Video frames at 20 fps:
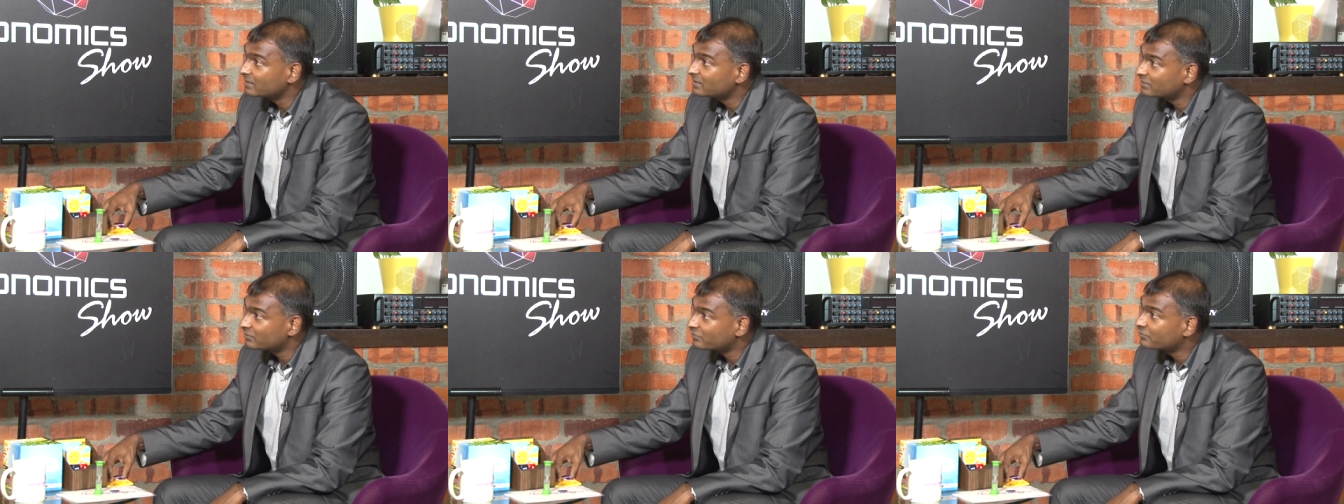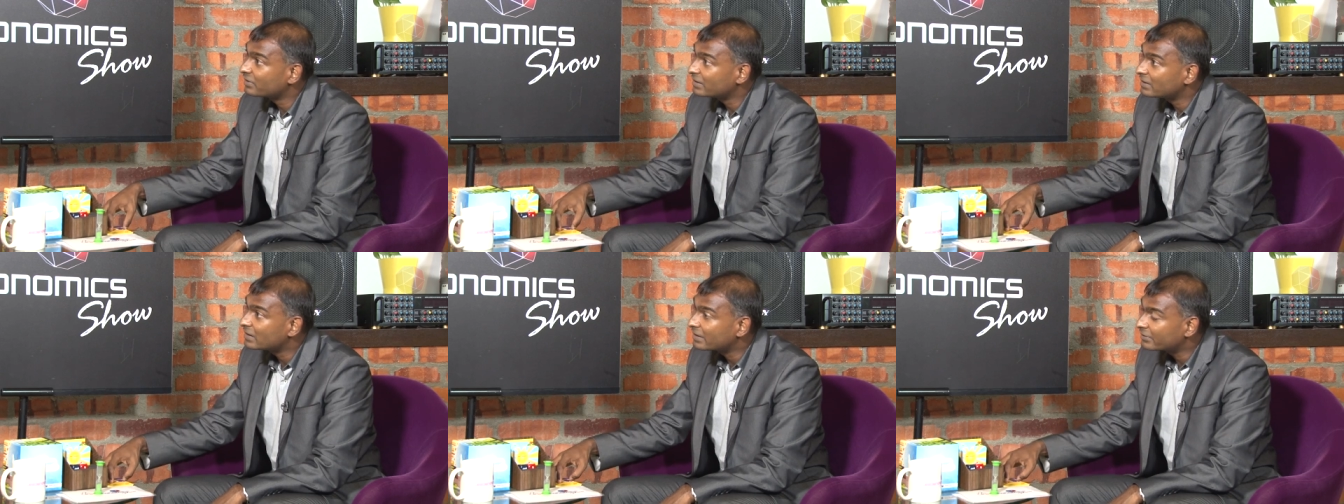thing in
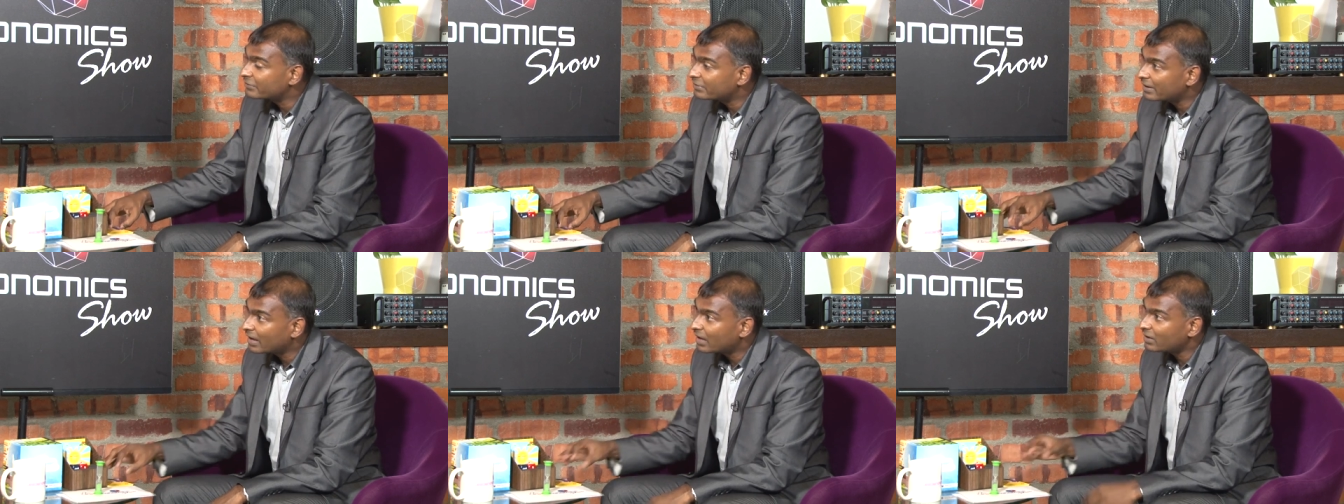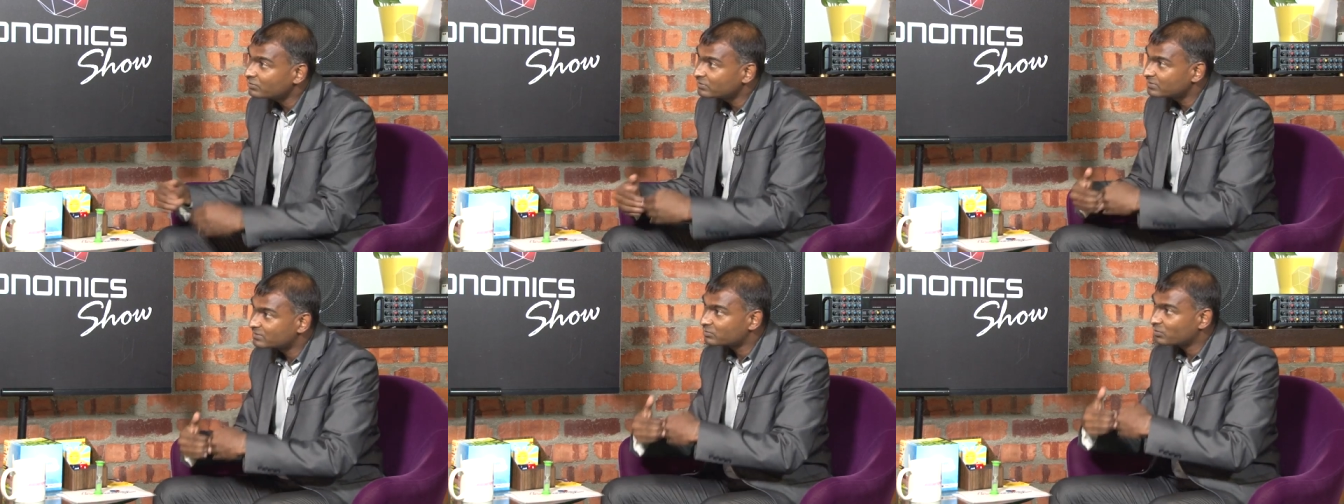the front line, right?
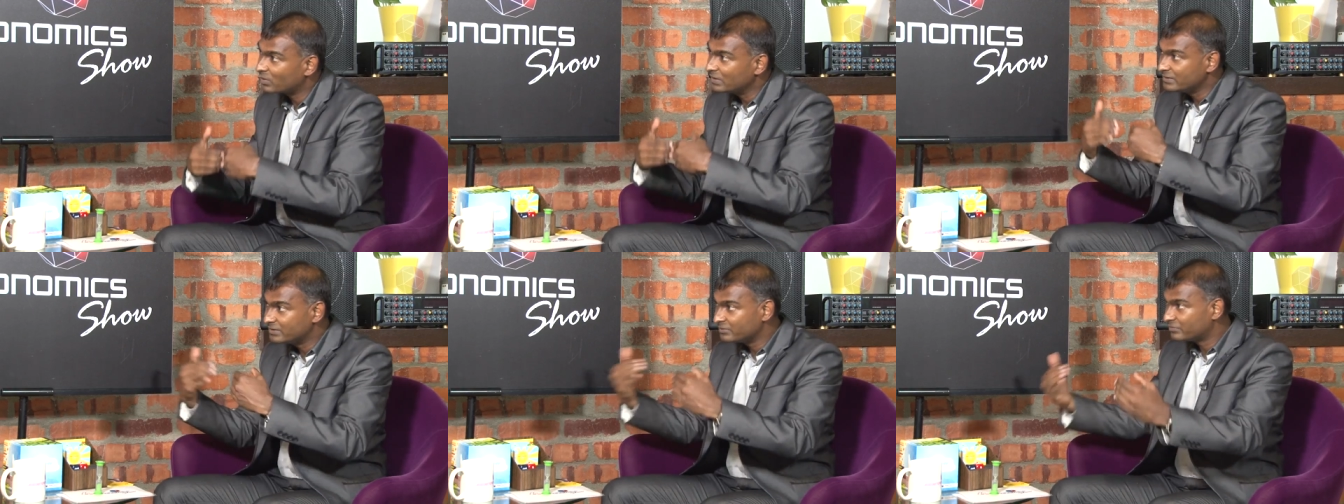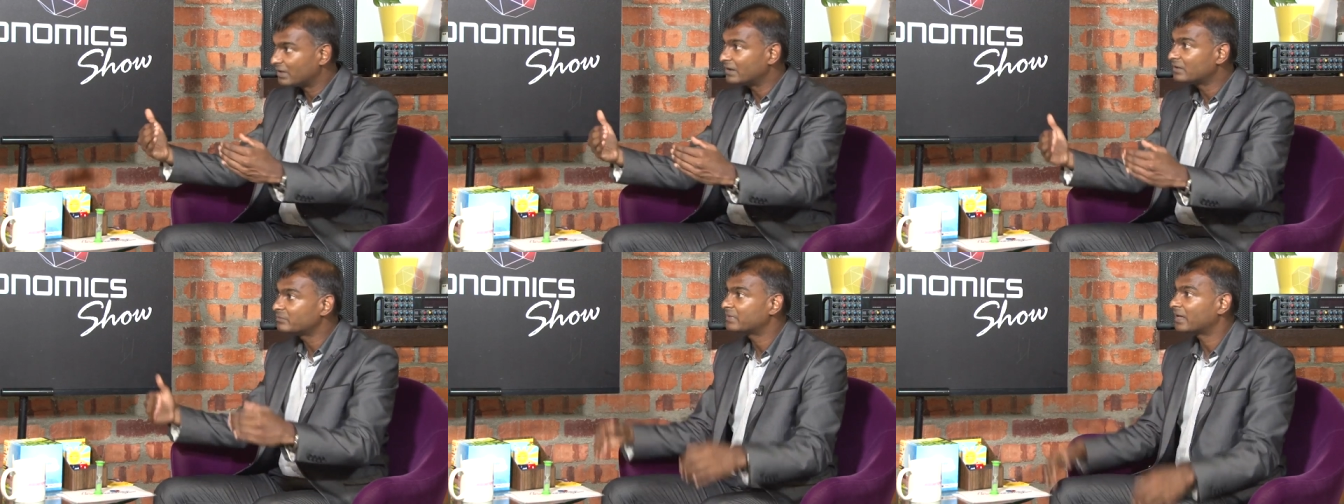How does one
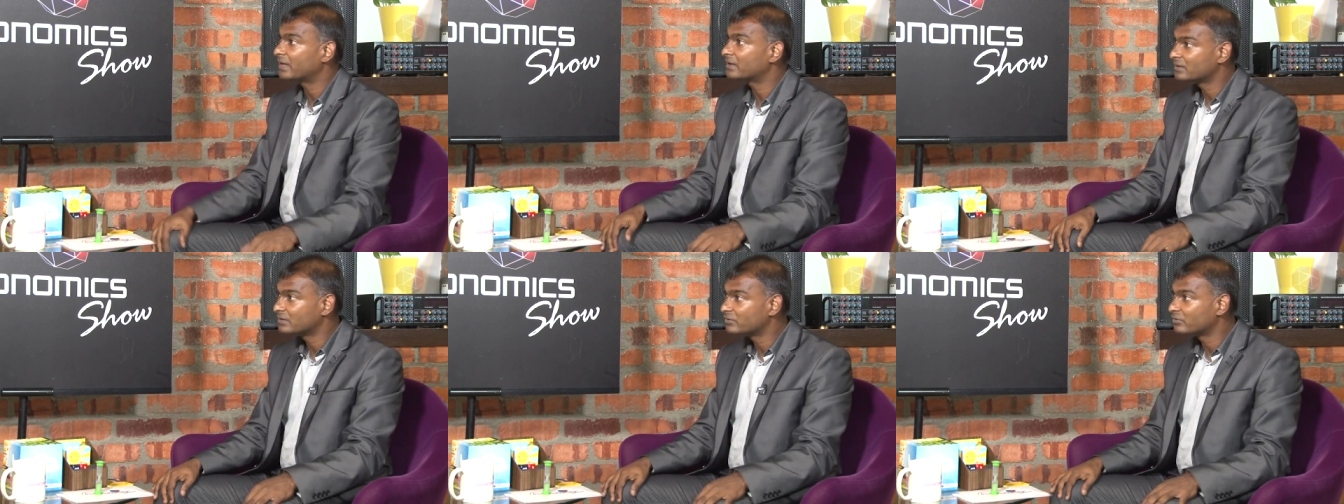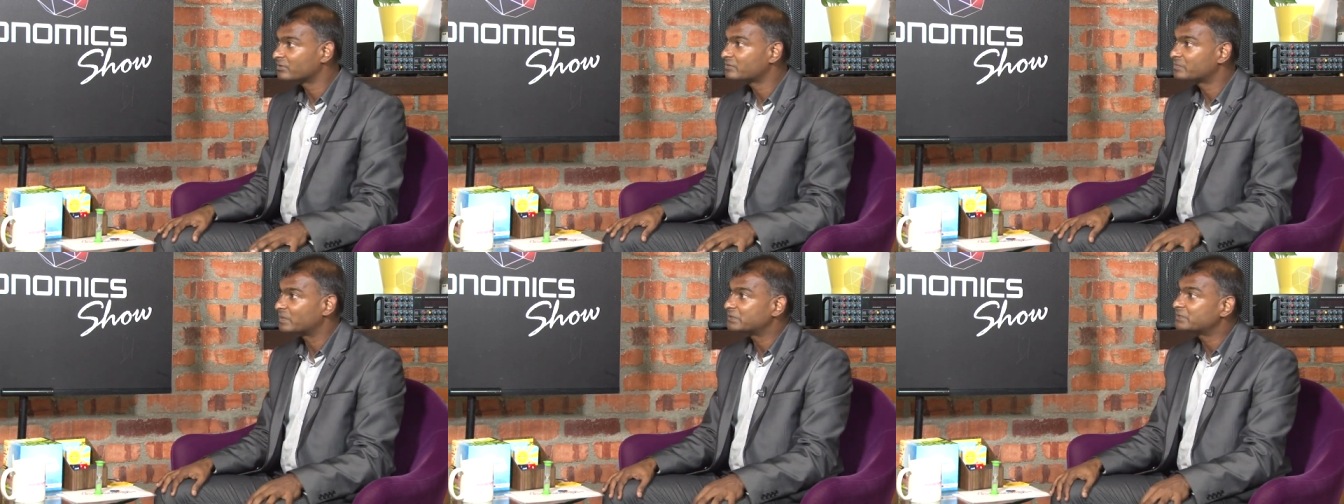develop that, you
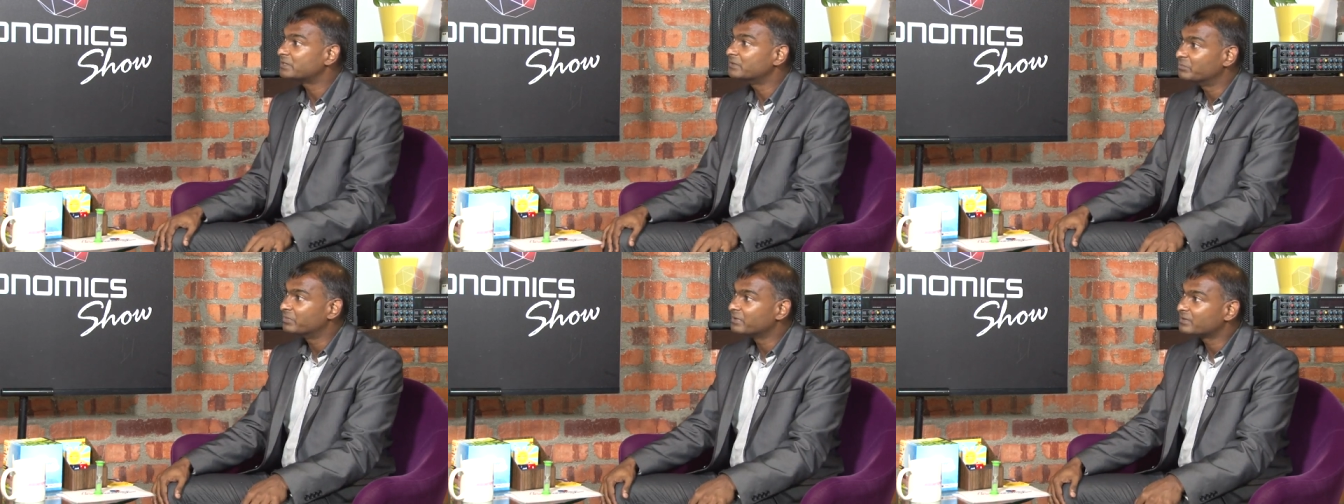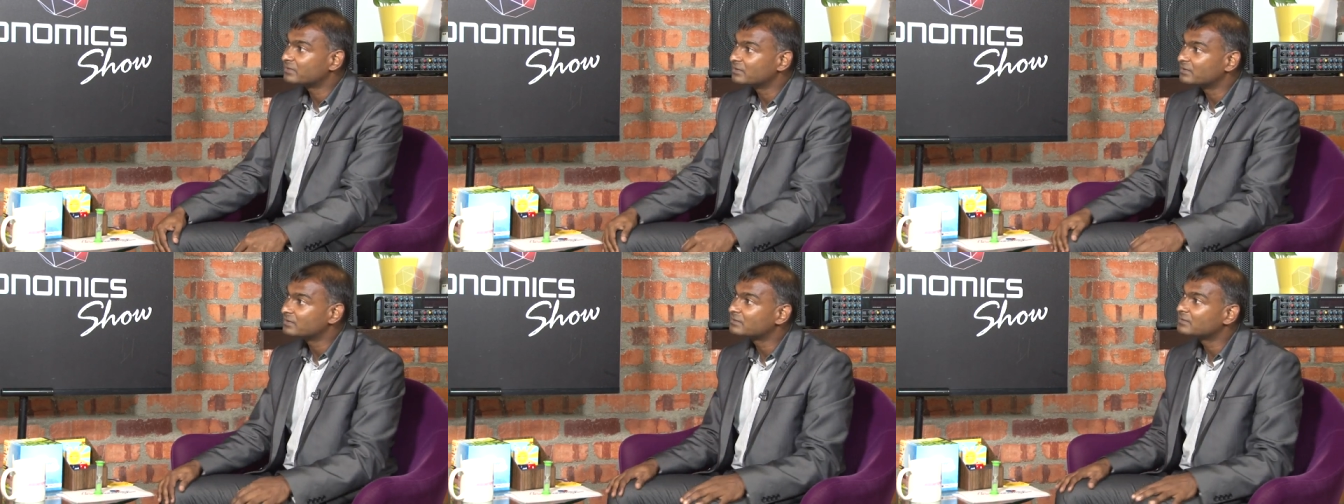know, especially in
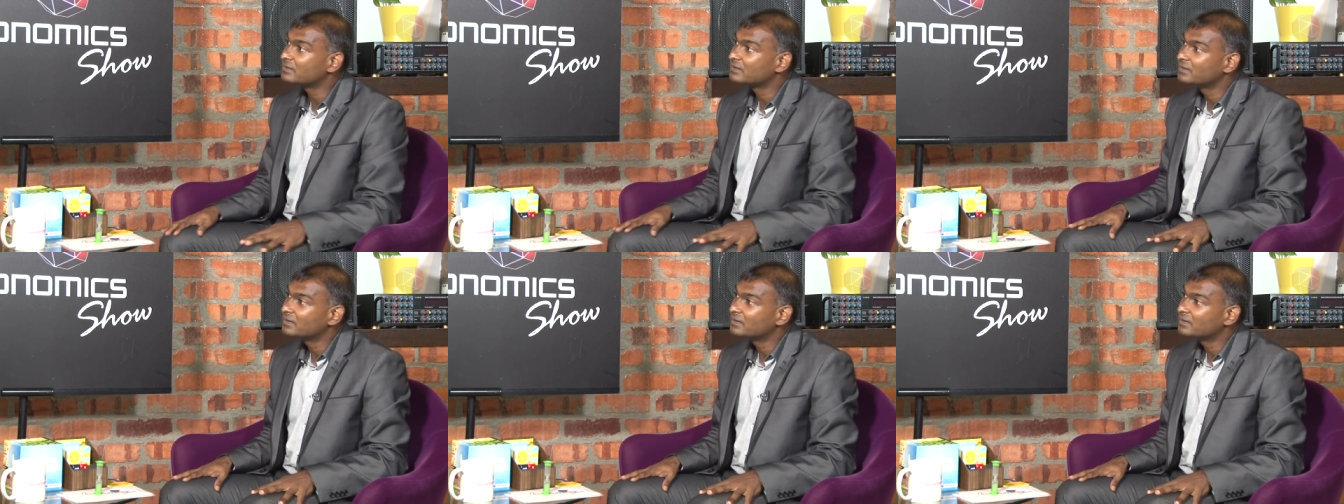business?